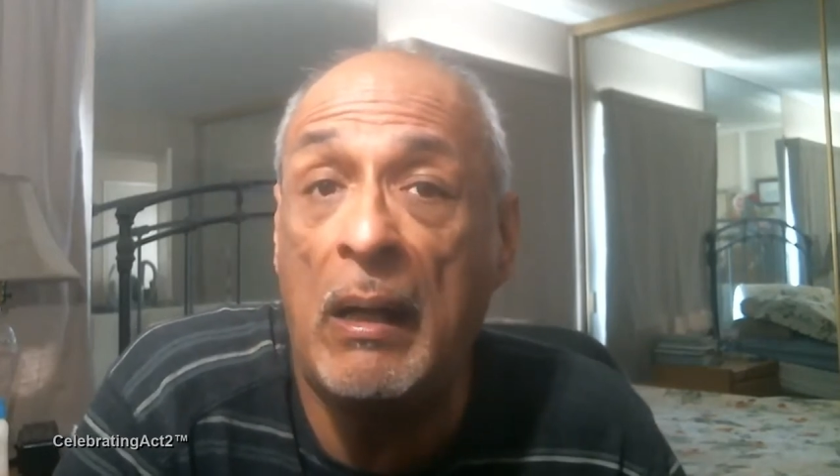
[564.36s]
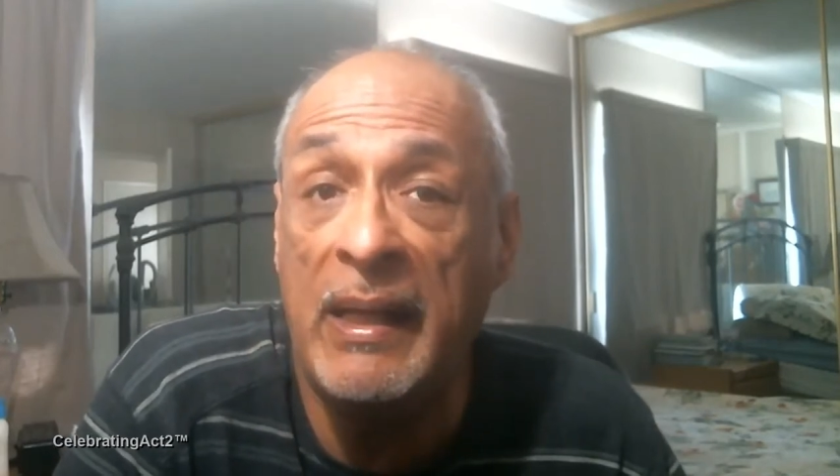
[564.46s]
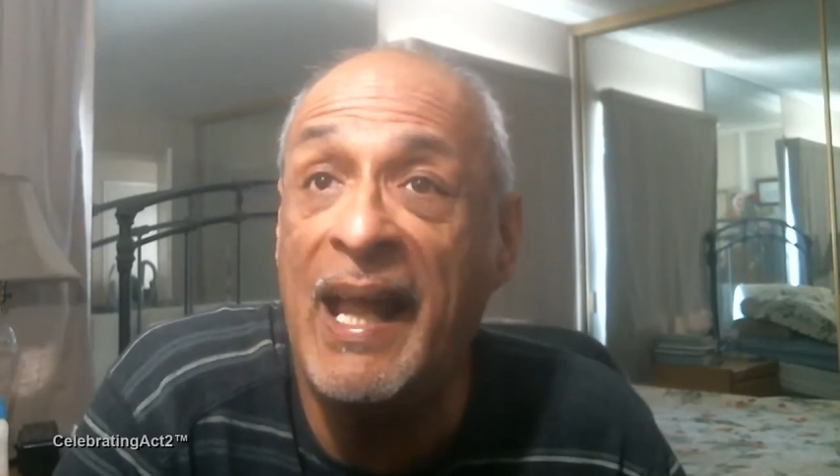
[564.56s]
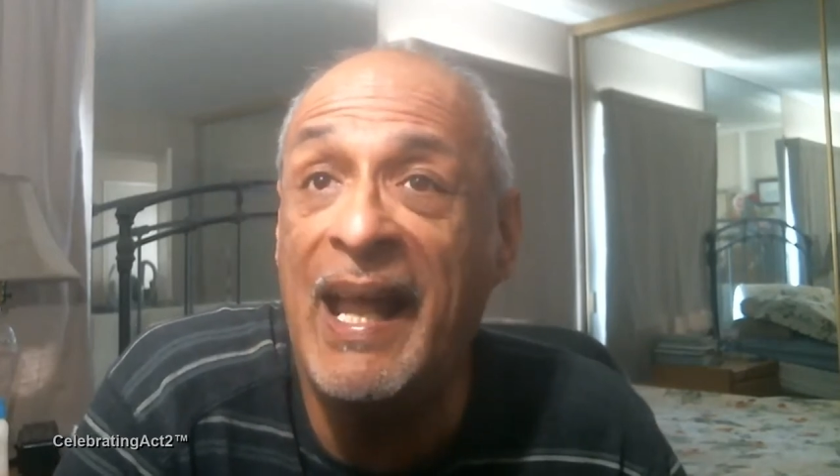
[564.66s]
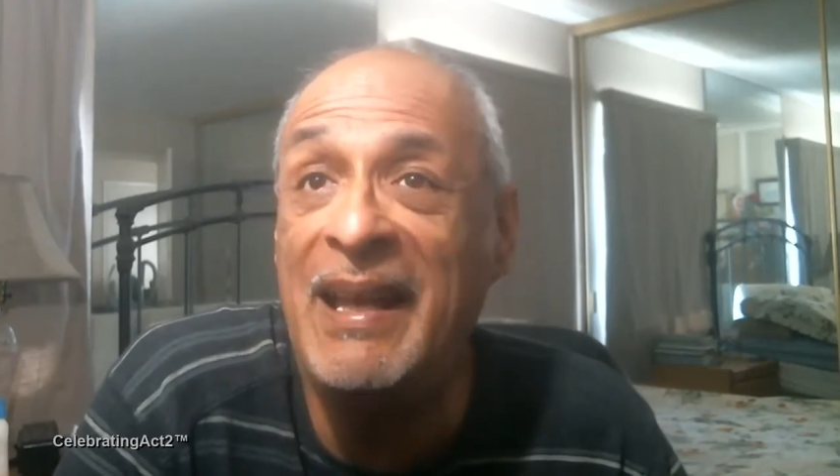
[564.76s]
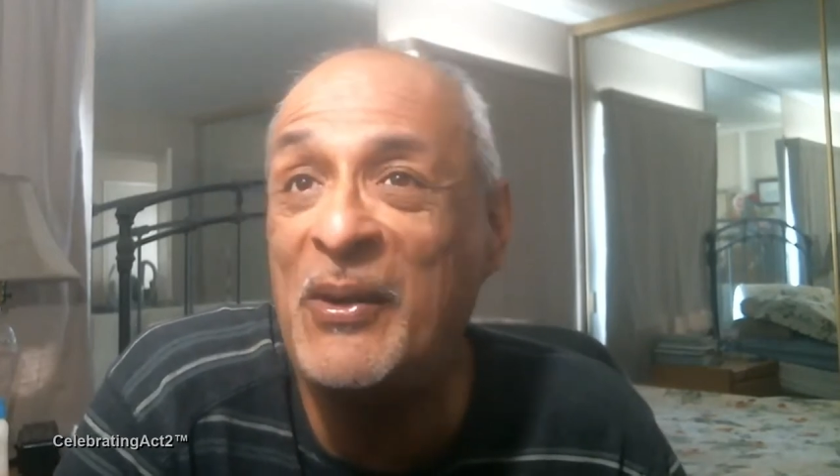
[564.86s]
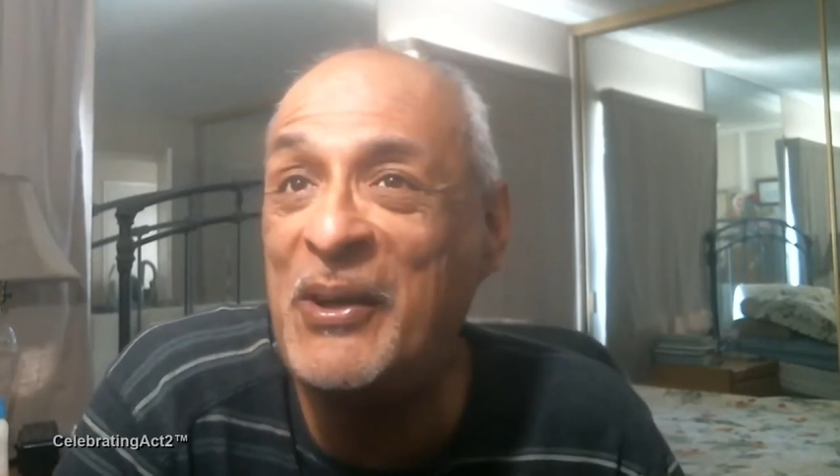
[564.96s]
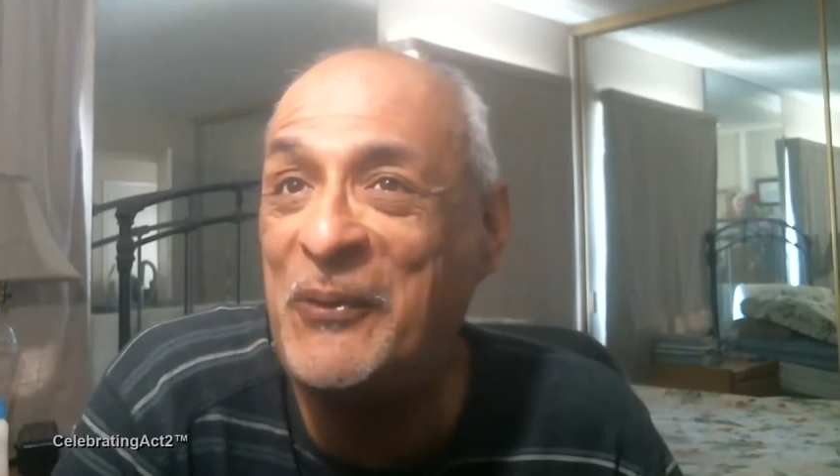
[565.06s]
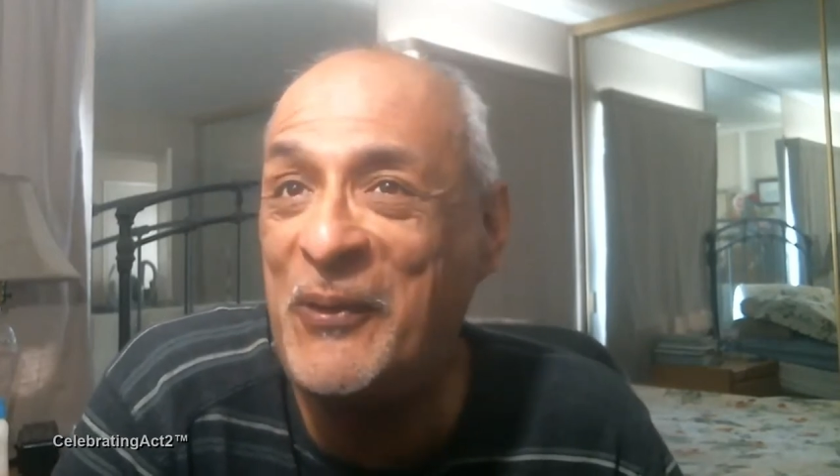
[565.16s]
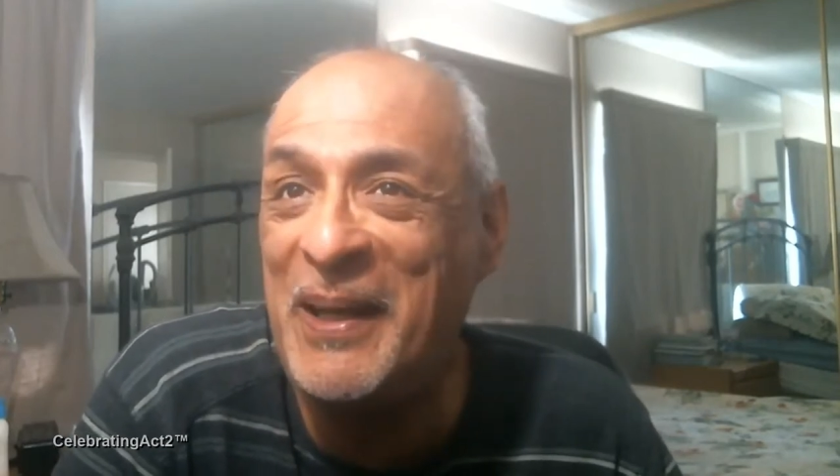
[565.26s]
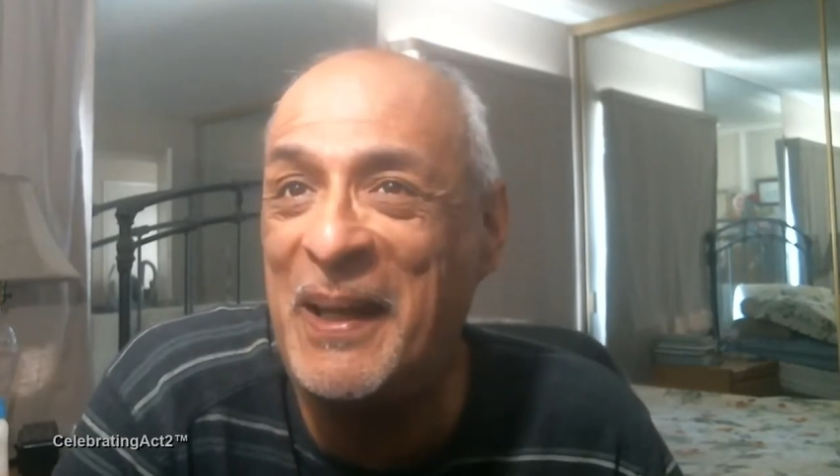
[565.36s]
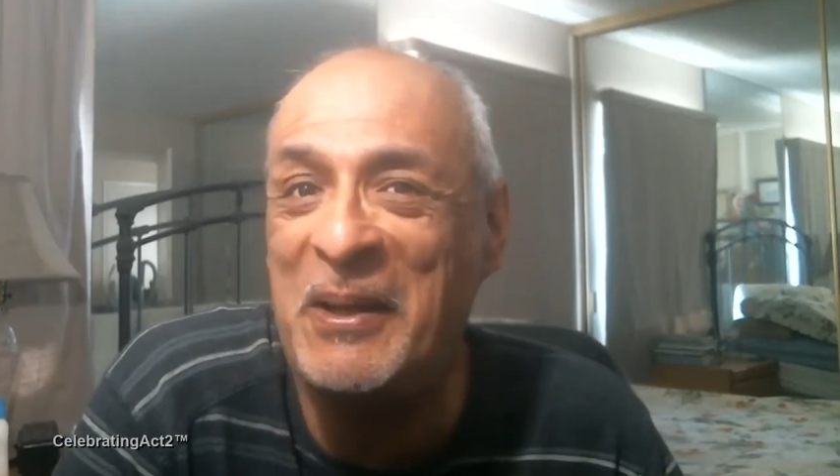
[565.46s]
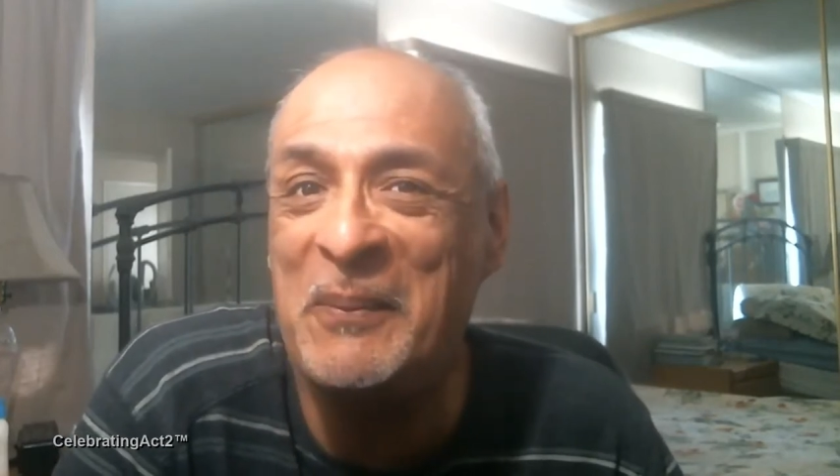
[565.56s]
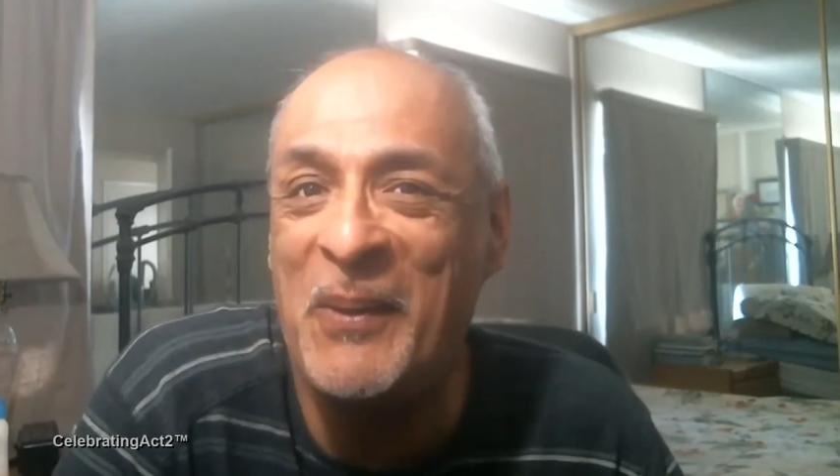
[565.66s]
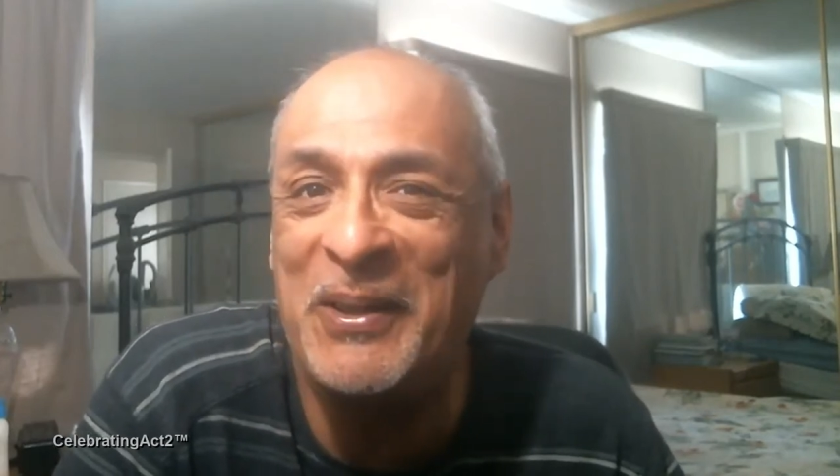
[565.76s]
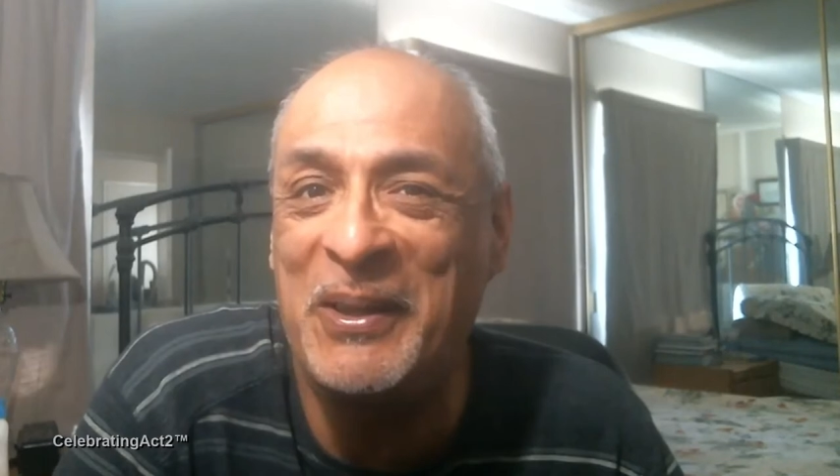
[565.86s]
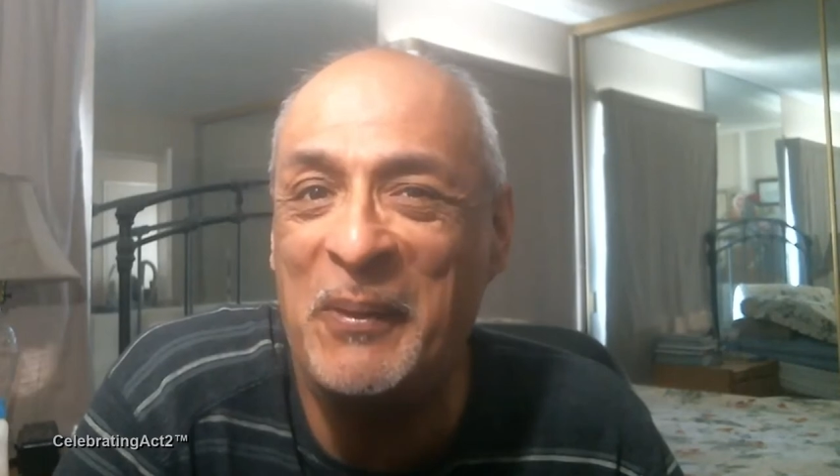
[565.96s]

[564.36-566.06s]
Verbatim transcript: Yeah, and our good friend Leonard Maltin,